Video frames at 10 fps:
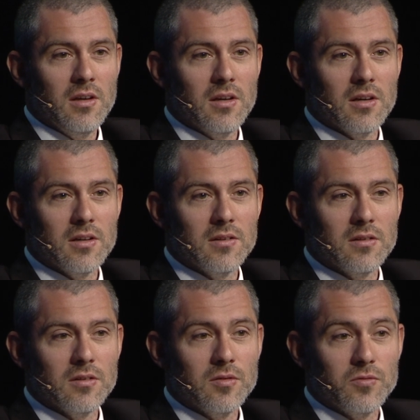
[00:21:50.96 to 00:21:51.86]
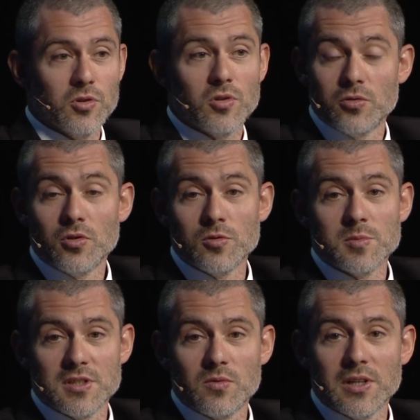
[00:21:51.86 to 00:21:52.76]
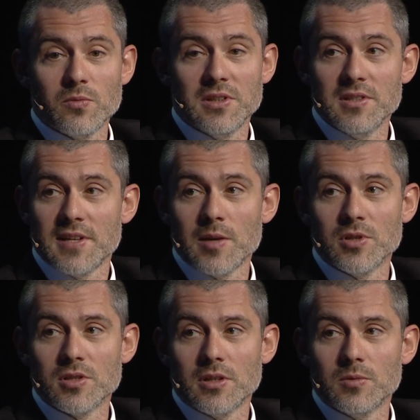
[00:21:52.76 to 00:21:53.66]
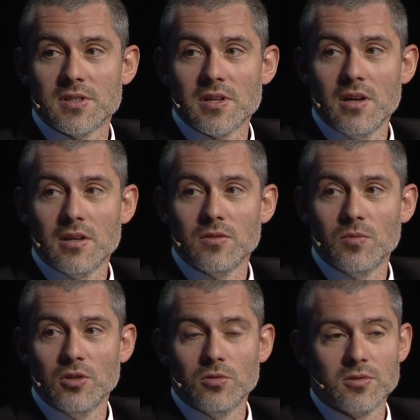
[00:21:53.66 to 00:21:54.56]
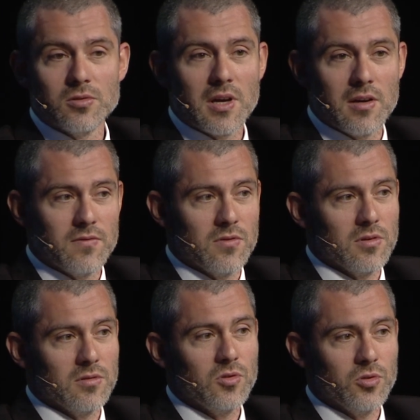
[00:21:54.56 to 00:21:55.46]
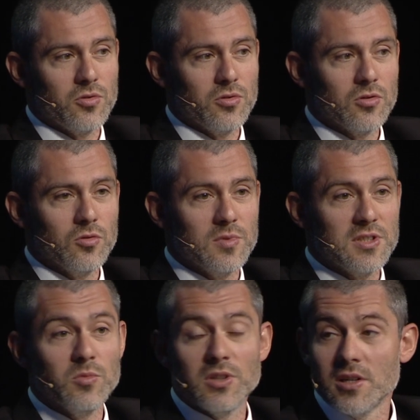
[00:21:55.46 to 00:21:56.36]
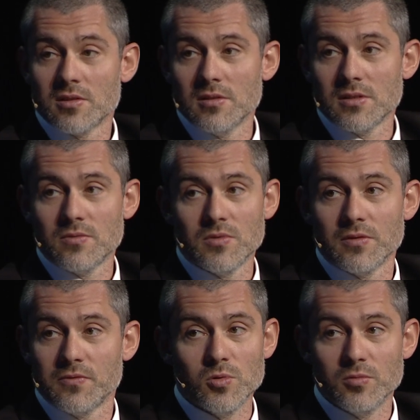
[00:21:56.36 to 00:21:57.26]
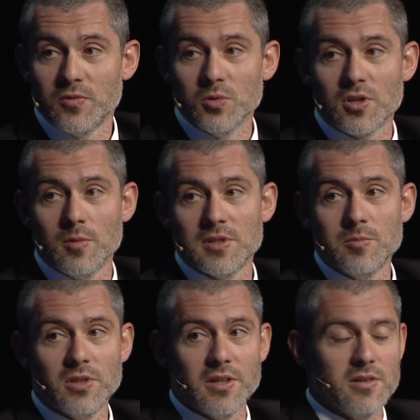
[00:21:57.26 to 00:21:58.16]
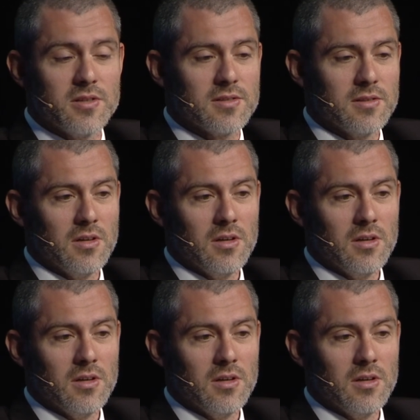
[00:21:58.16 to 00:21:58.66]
And for the control rooms, it's quite well established, I would say. And we also have control room simulations, full scope simulators.